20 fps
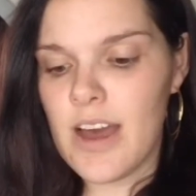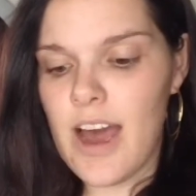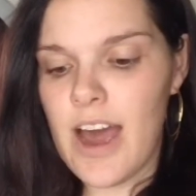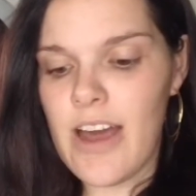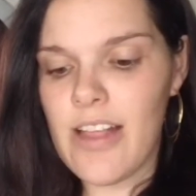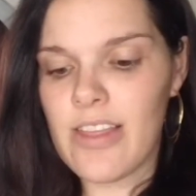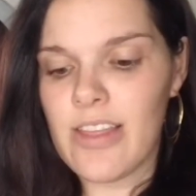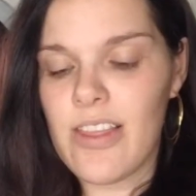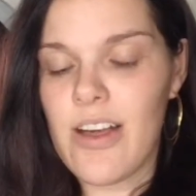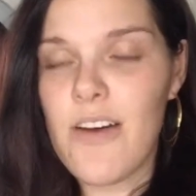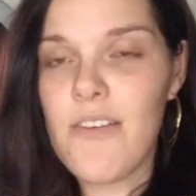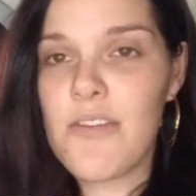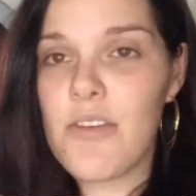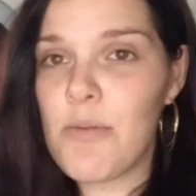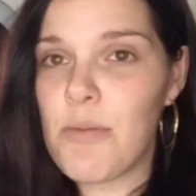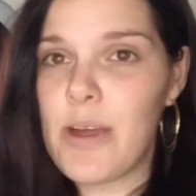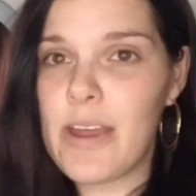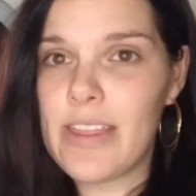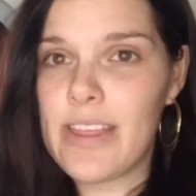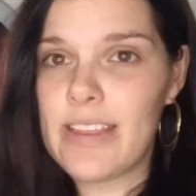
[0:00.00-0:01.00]
I love the
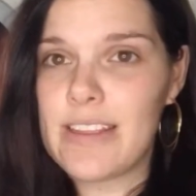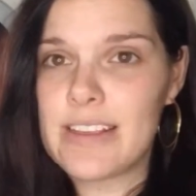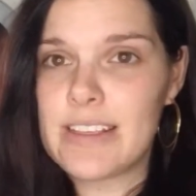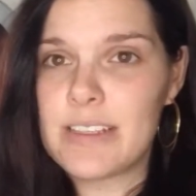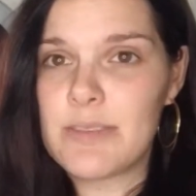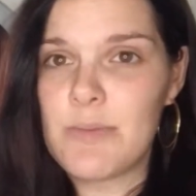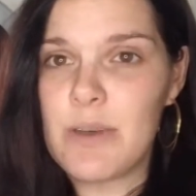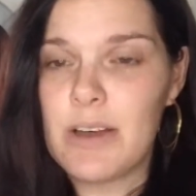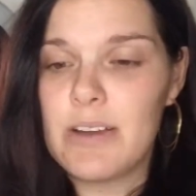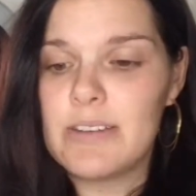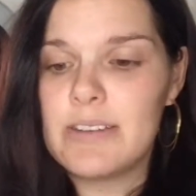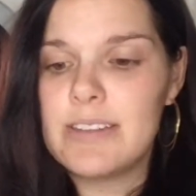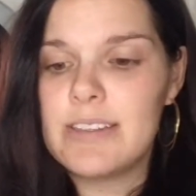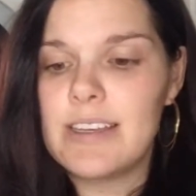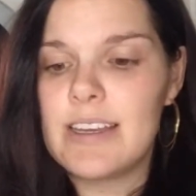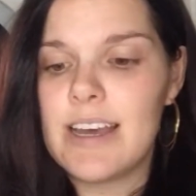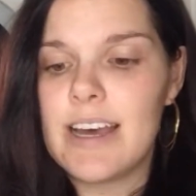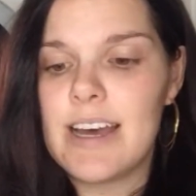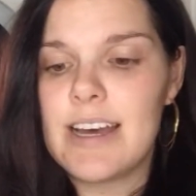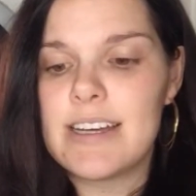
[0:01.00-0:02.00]
way that this smells.
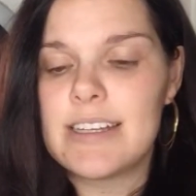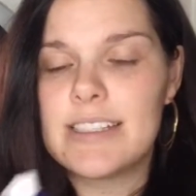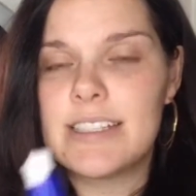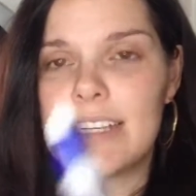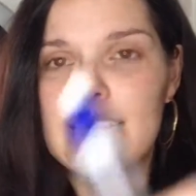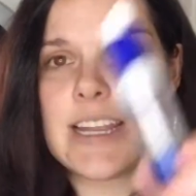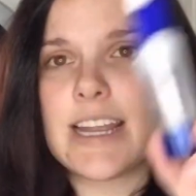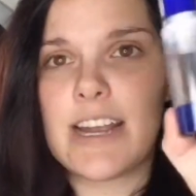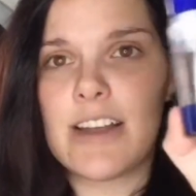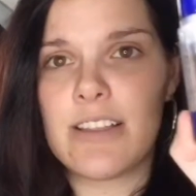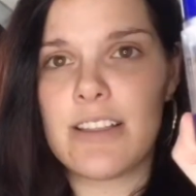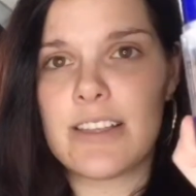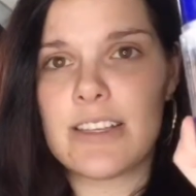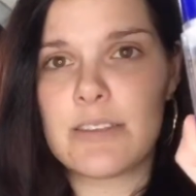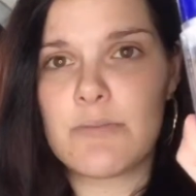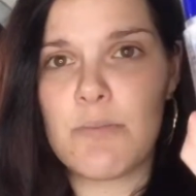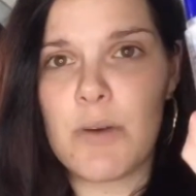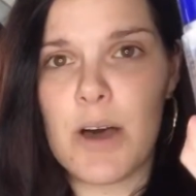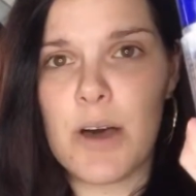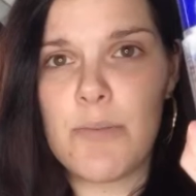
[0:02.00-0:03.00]
It has an
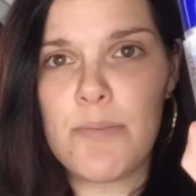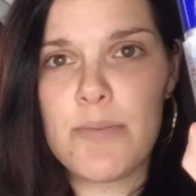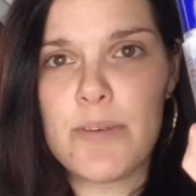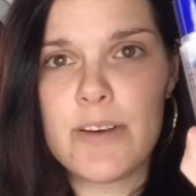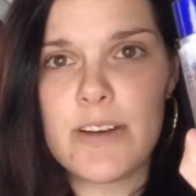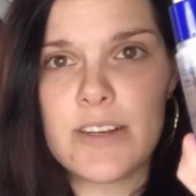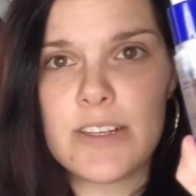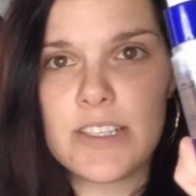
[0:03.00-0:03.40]
airless pump,